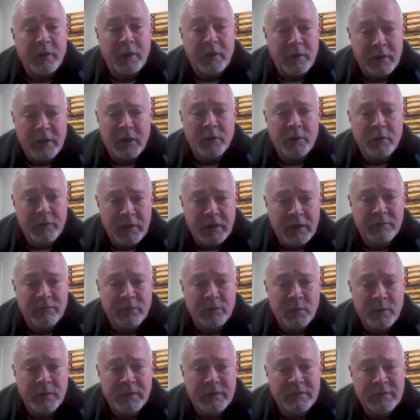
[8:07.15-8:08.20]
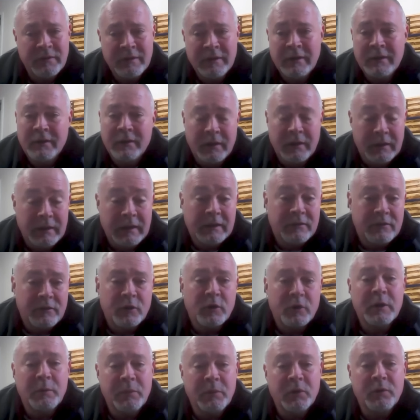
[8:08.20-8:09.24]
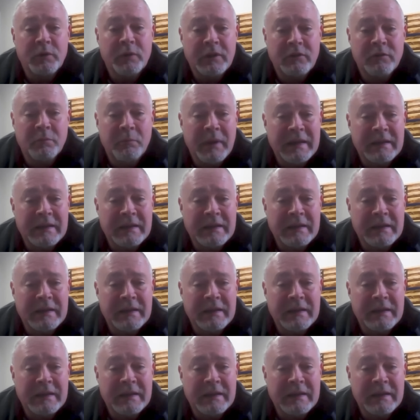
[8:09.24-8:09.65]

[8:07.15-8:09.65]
that are under the influence, it's their inability